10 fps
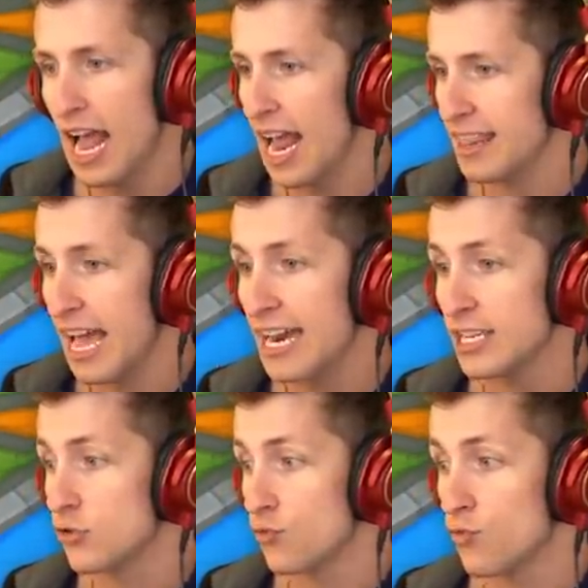And that
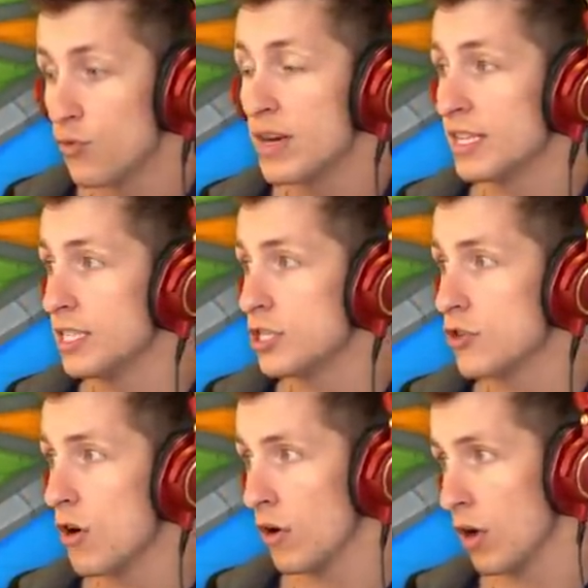is really
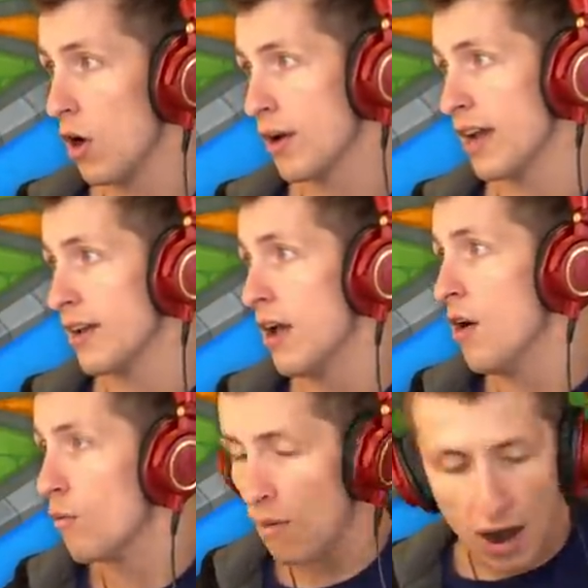strong. Okay,
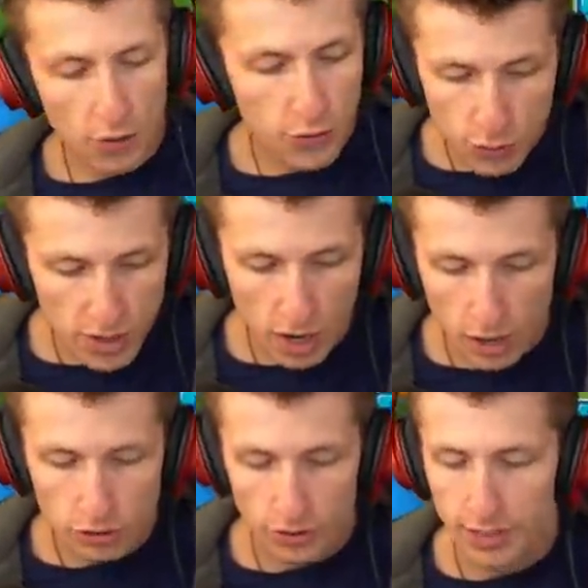round
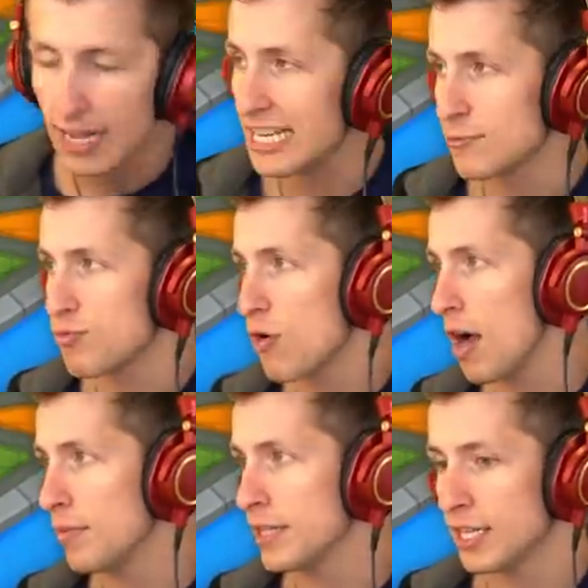300 is
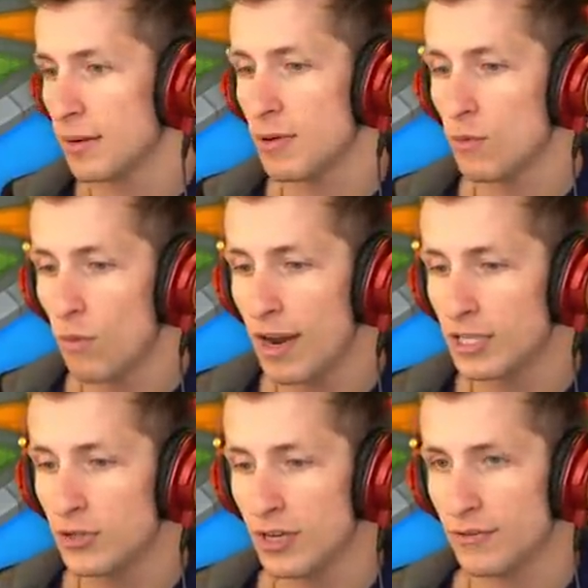probably going to be way
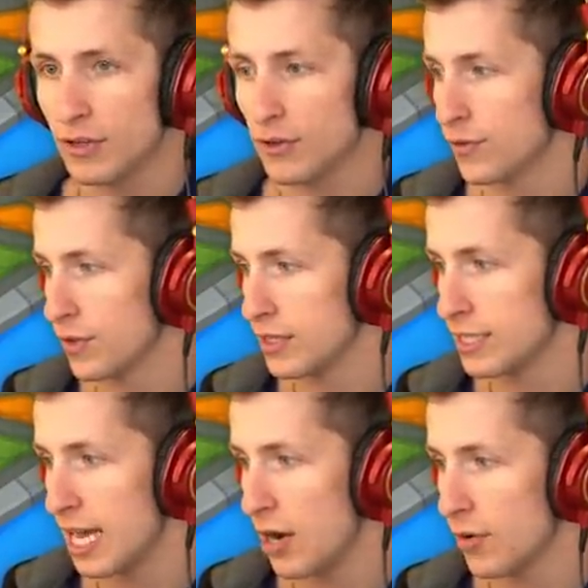too difficult for this
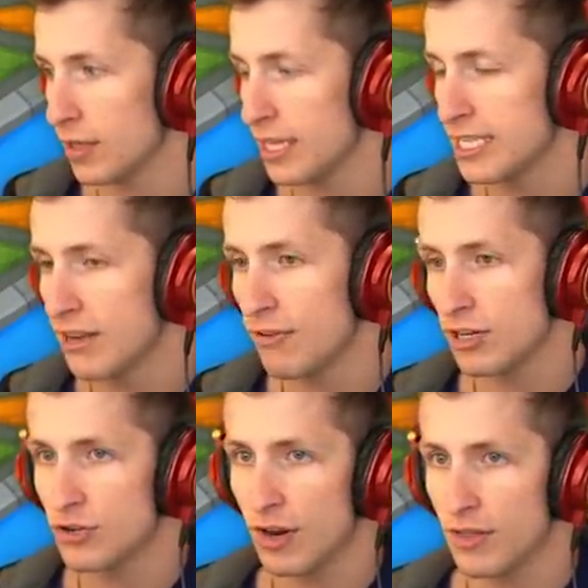tower. Let's give it a
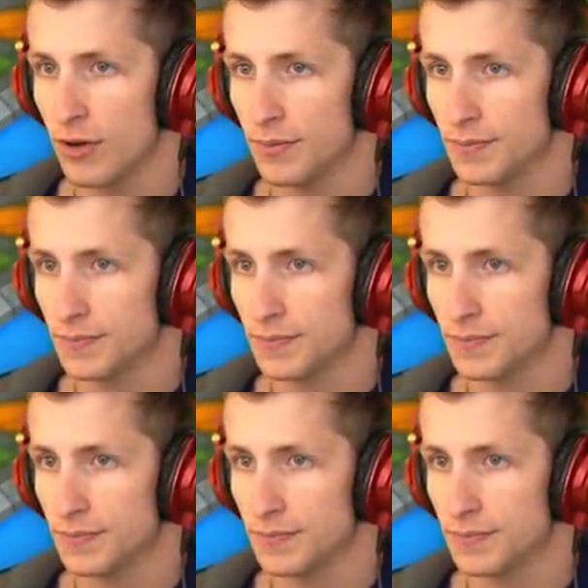try, though.